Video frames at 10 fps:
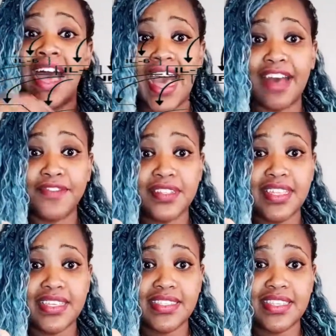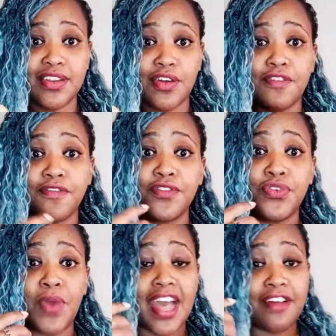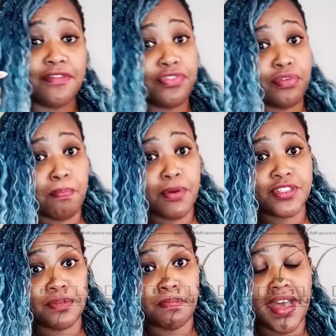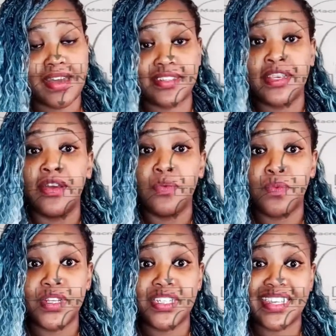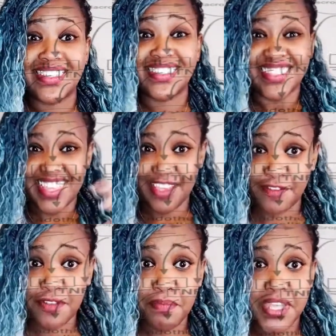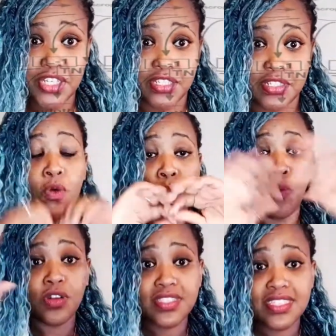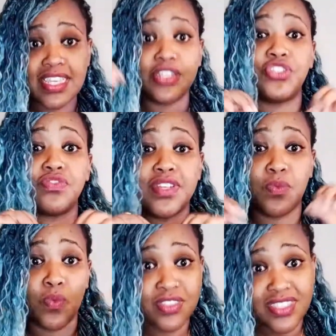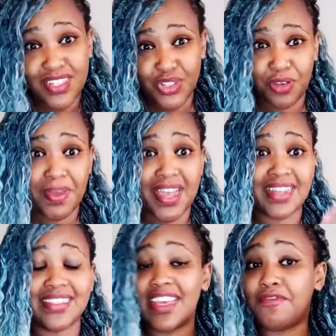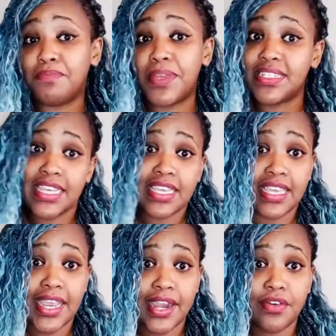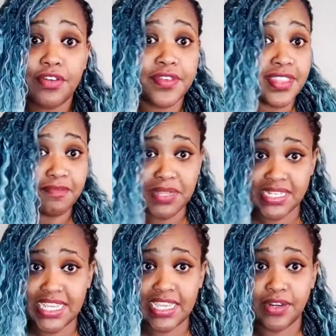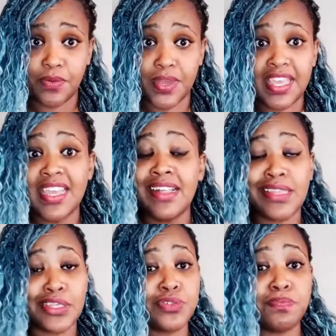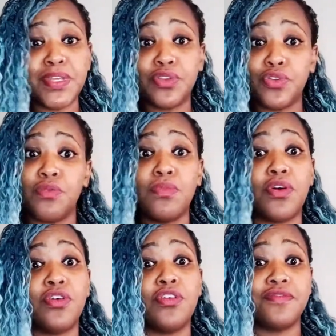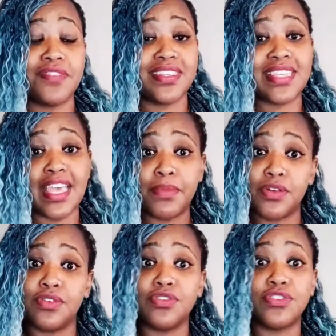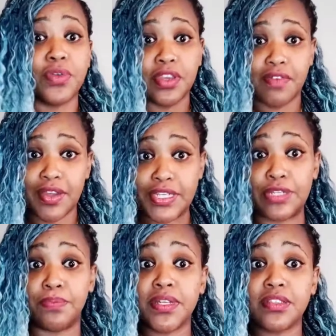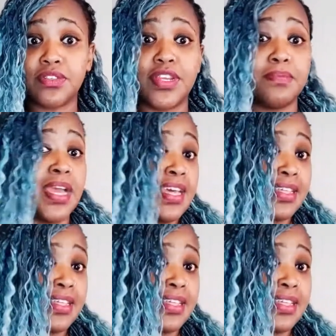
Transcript: after they're set off you have the bottom part, which is the inflammation. Once the top parts have been taken care of and they've been taken away, there should be no more of these chemicals going around in your bloodstream.